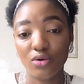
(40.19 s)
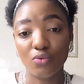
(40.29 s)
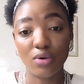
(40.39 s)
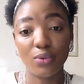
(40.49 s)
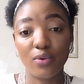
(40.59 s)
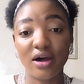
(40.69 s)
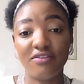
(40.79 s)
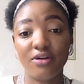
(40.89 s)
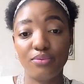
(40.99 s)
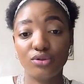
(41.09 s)
when we
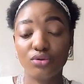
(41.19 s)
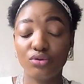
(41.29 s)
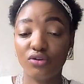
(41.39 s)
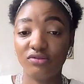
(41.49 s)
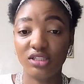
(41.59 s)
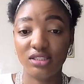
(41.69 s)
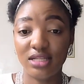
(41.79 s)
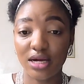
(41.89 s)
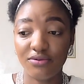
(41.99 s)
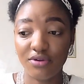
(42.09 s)
have episode of this
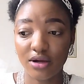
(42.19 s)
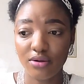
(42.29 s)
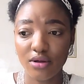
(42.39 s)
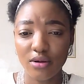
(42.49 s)
diarrhea.